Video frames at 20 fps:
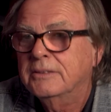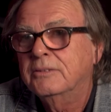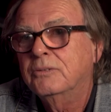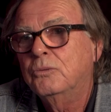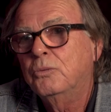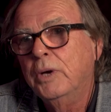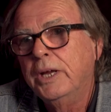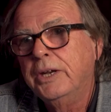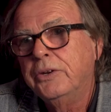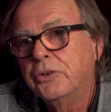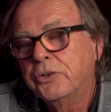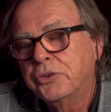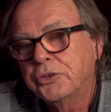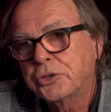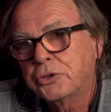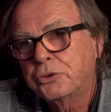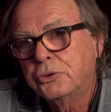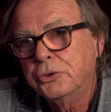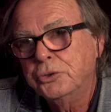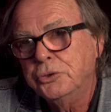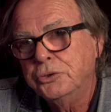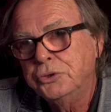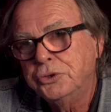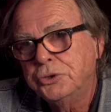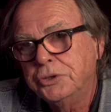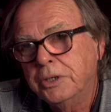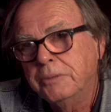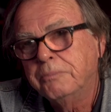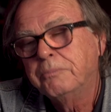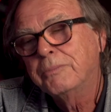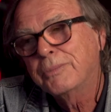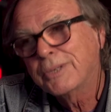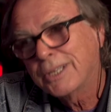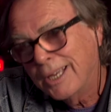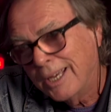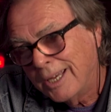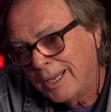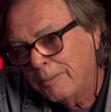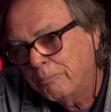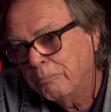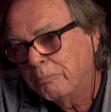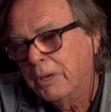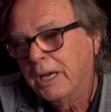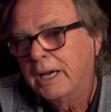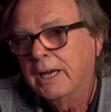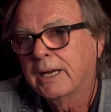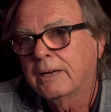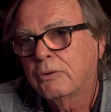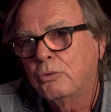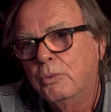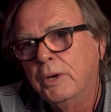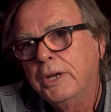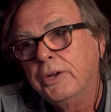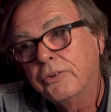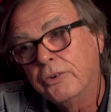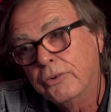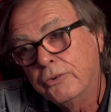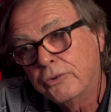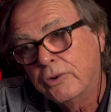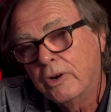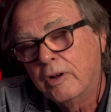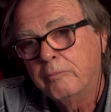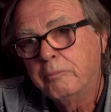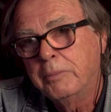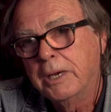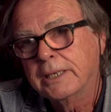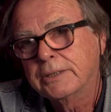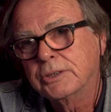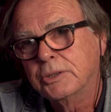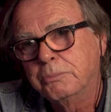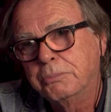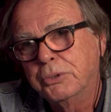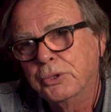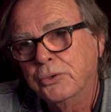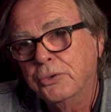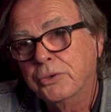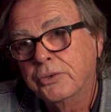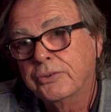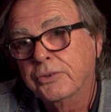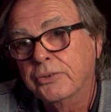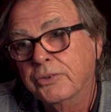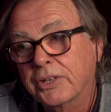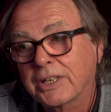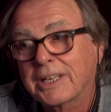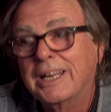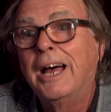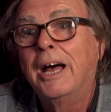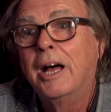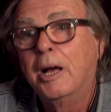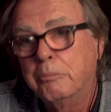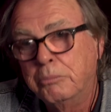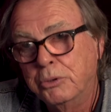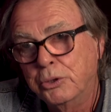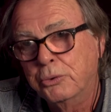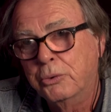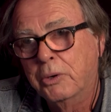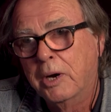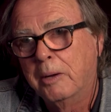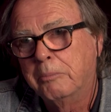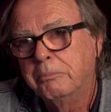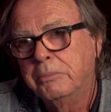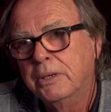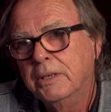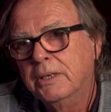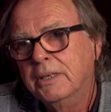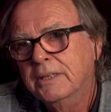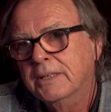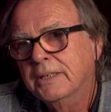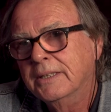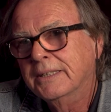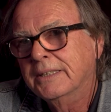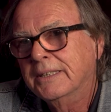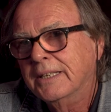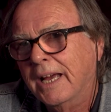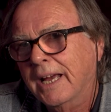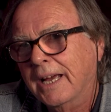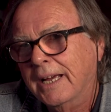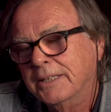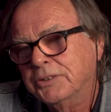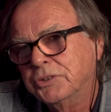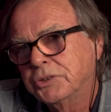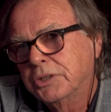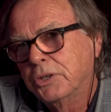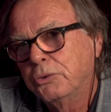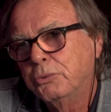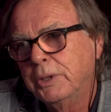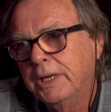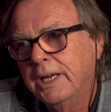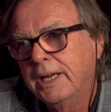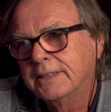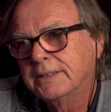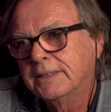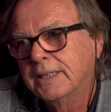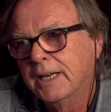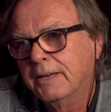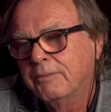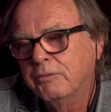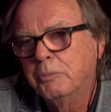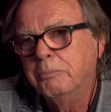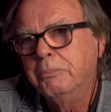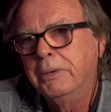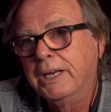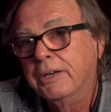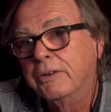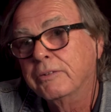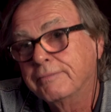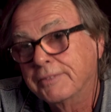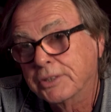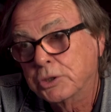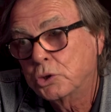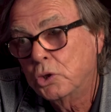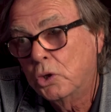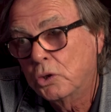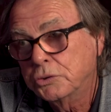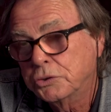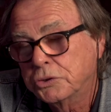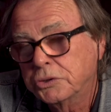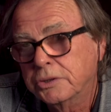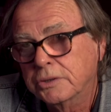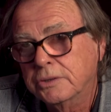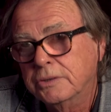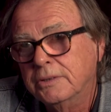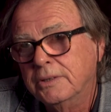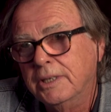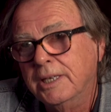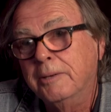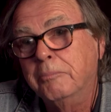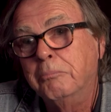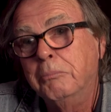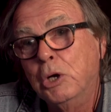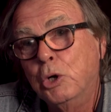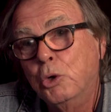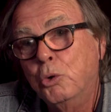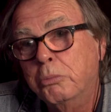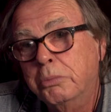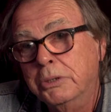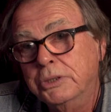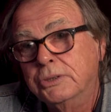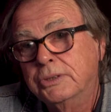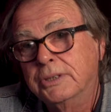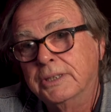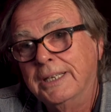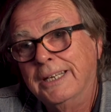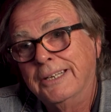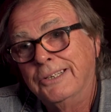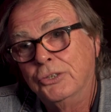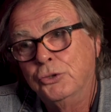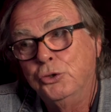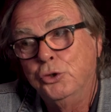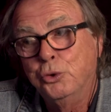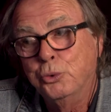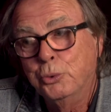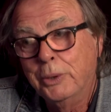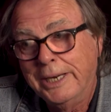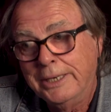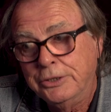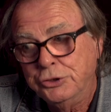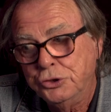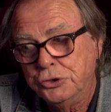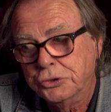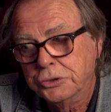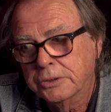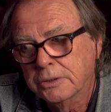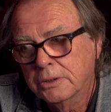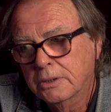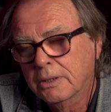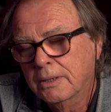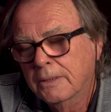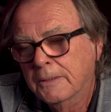went on the cruise ship, came back, went to drive back to Perth, and the car blew up. And so we had to have a benefit concert in Melbourne to get a new engine.